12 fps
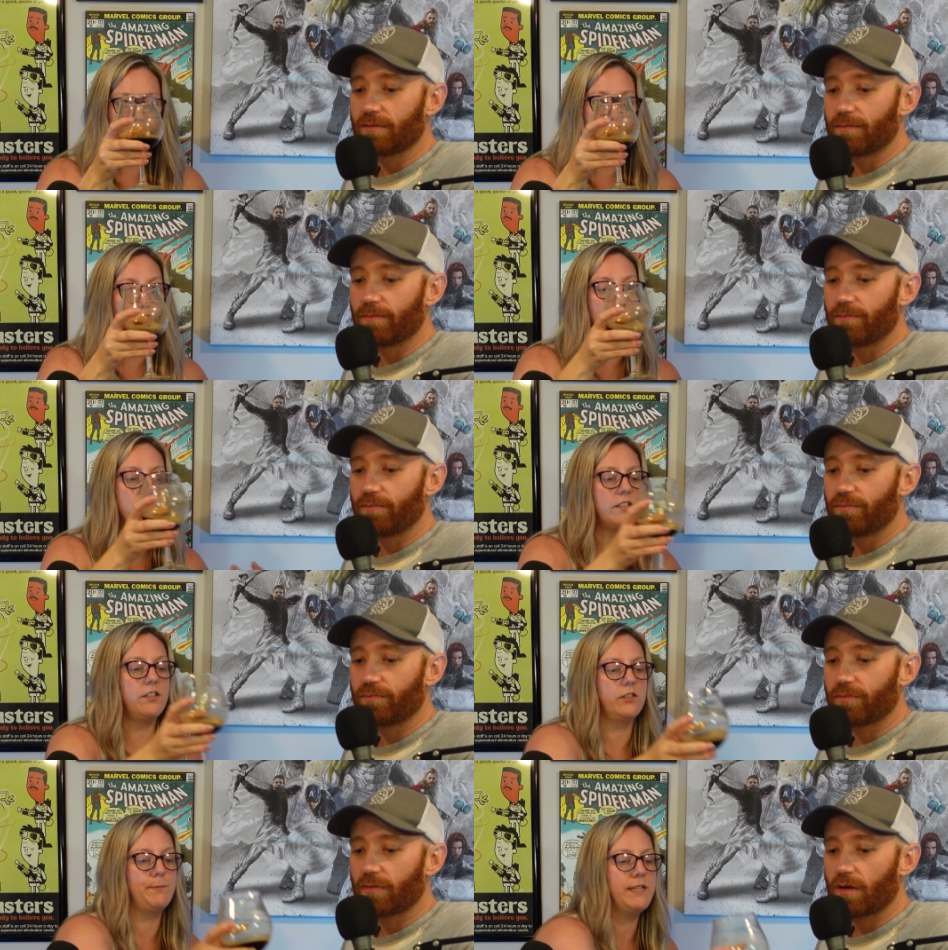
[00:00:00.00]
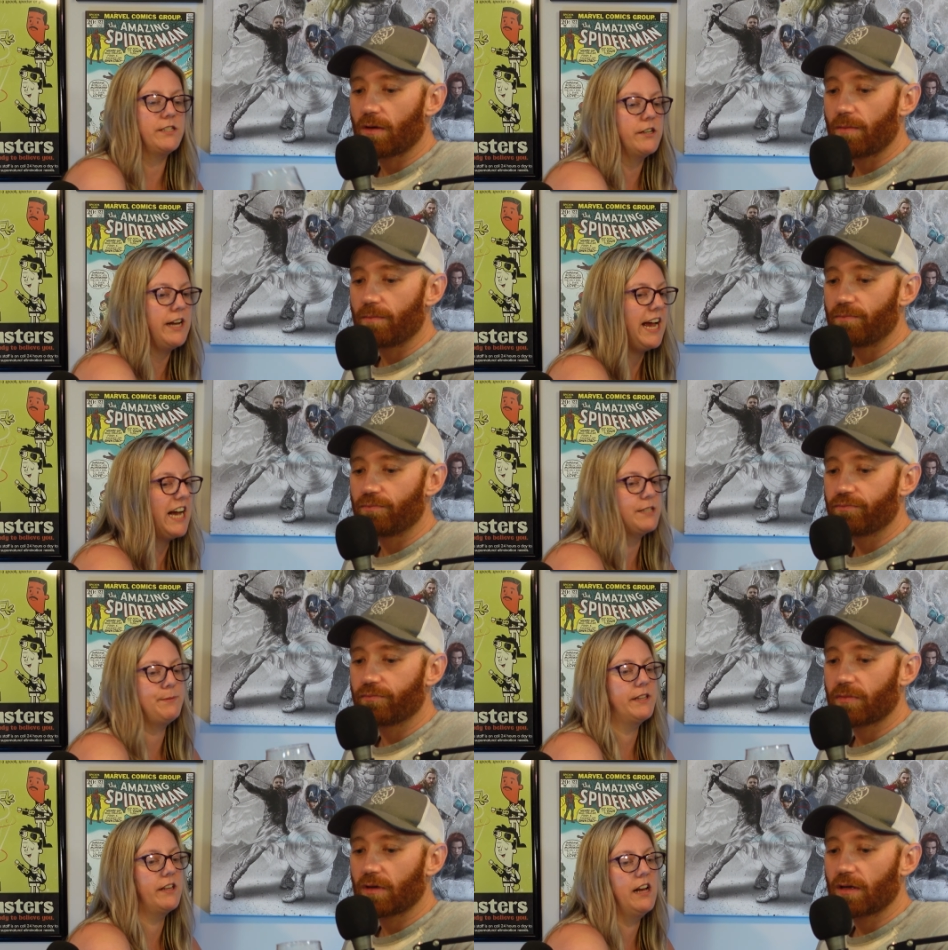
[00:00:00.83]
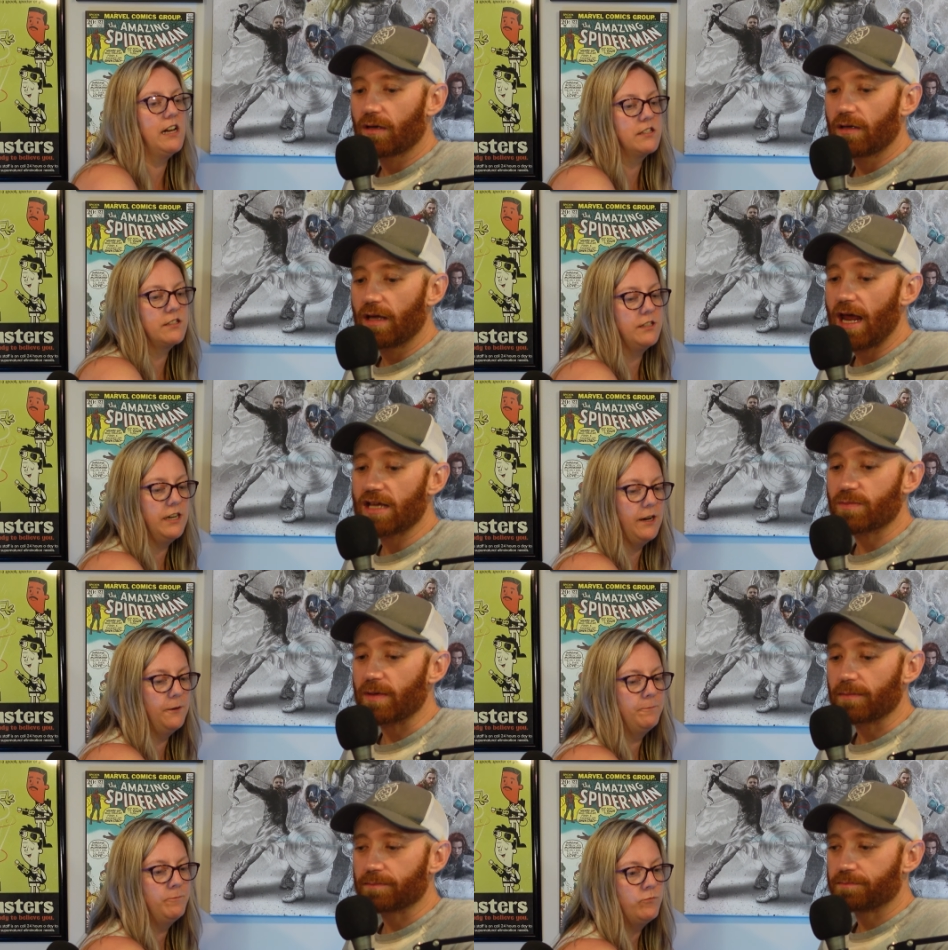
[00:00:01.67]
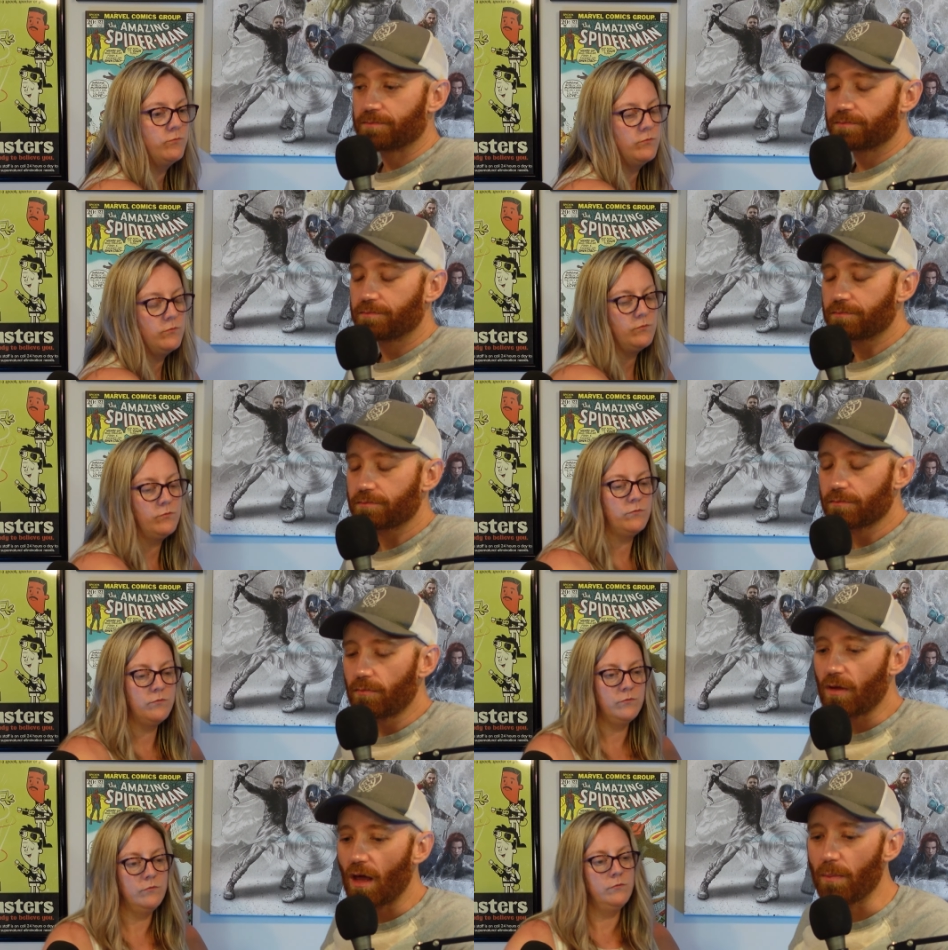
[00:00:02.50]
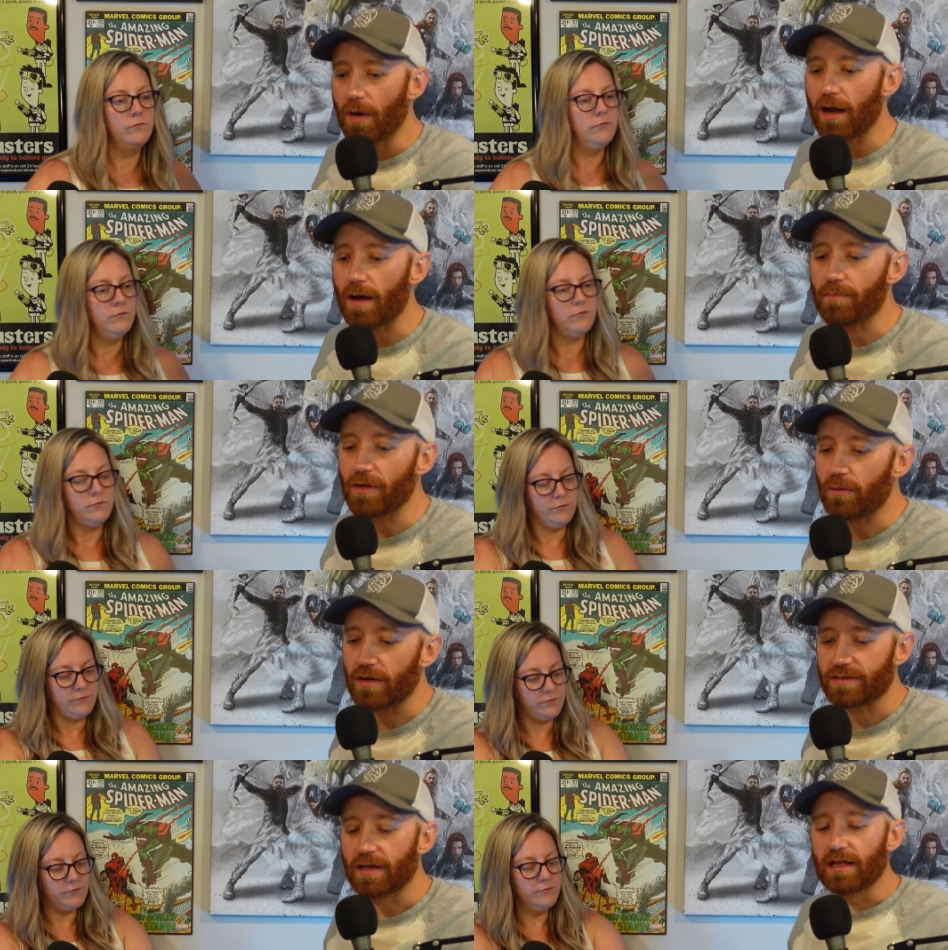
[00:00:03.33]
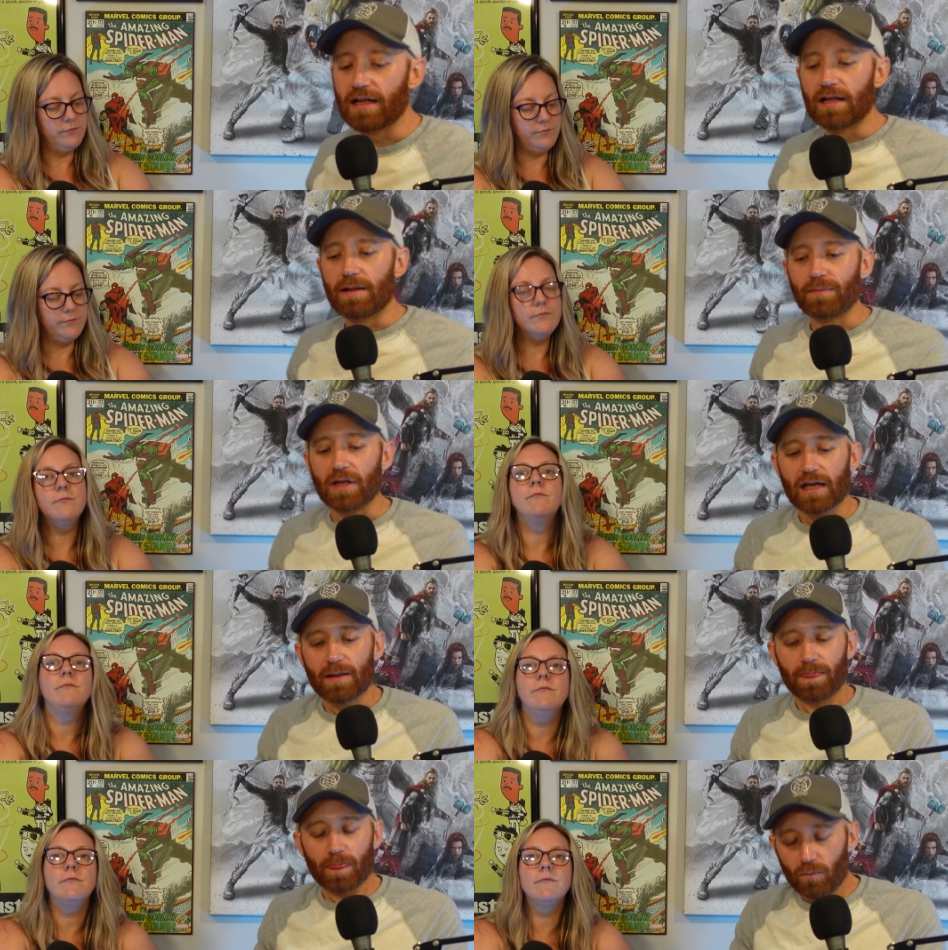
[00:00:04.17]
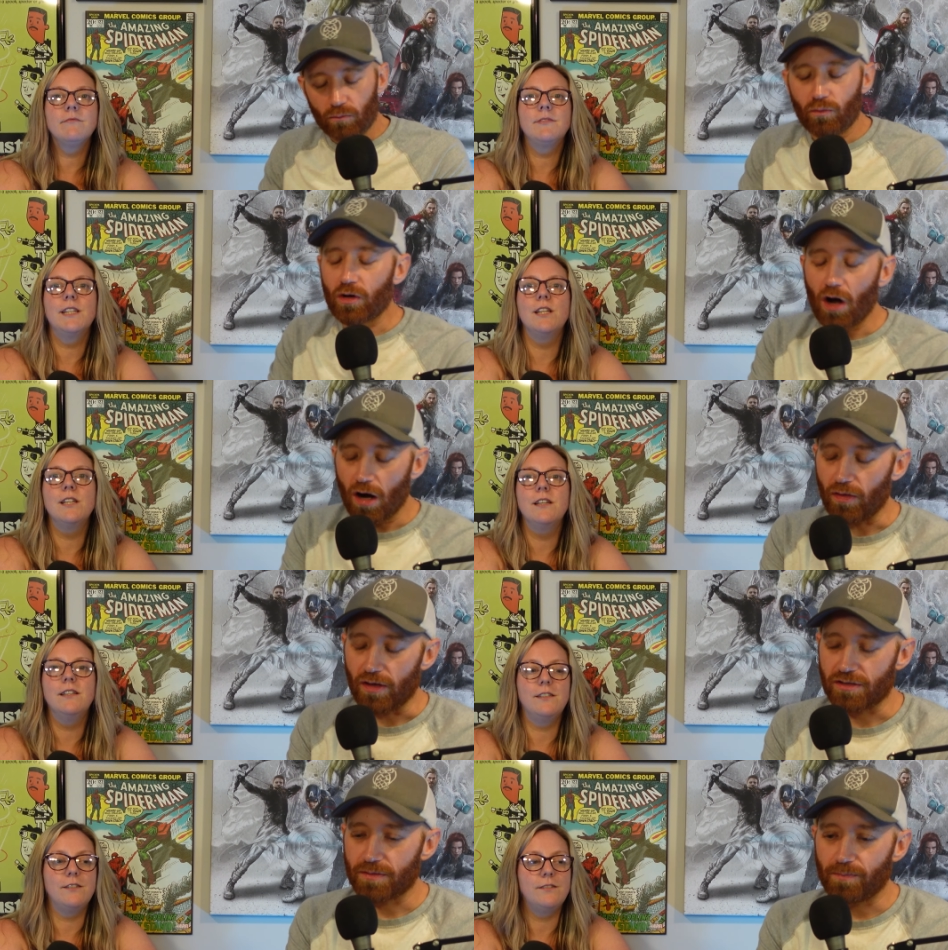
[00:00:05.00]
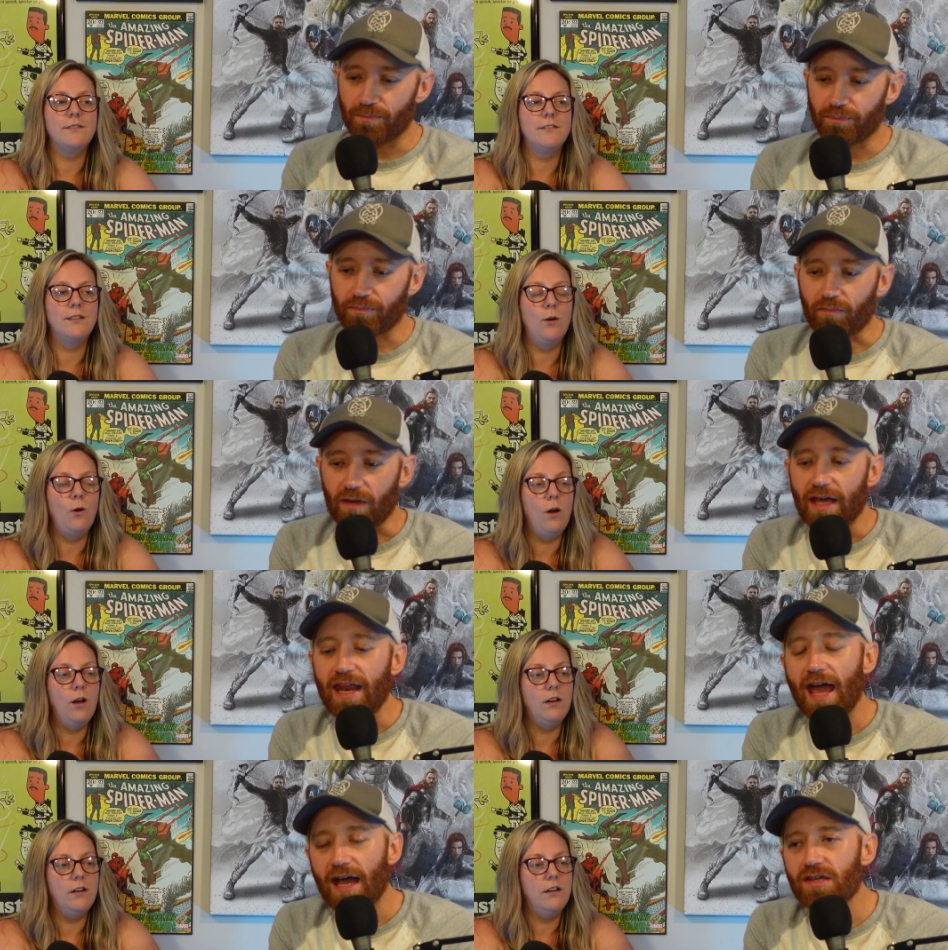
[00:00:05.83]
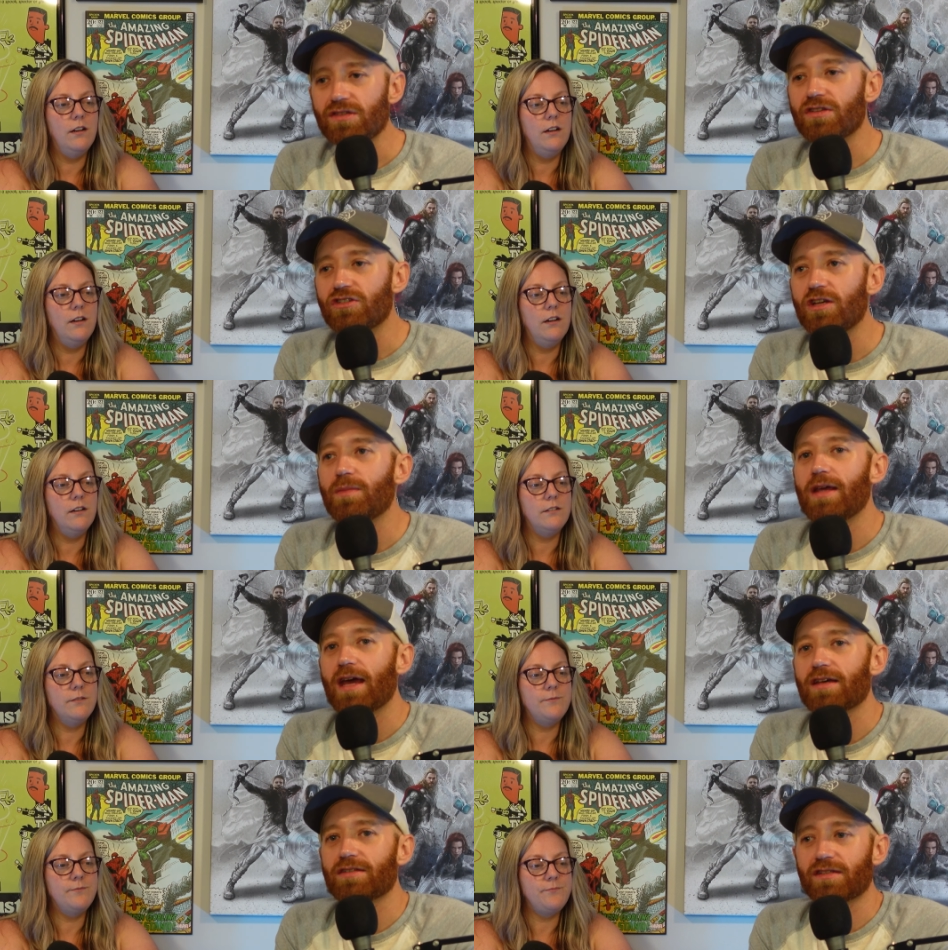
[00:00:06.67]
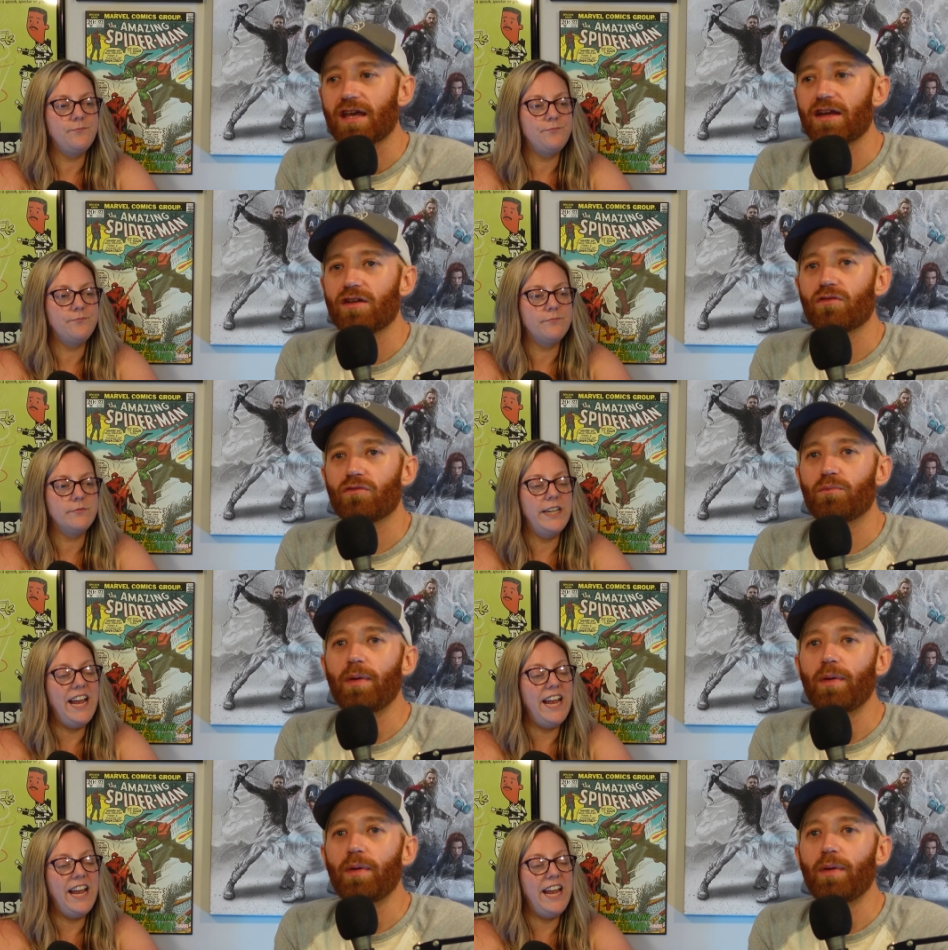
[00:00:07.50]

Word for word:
Speaker 1: Yours is still spicier. It has to be the glass. It has
Speaker 2: to be. But um, anyways, regardless, it has the GBS kind of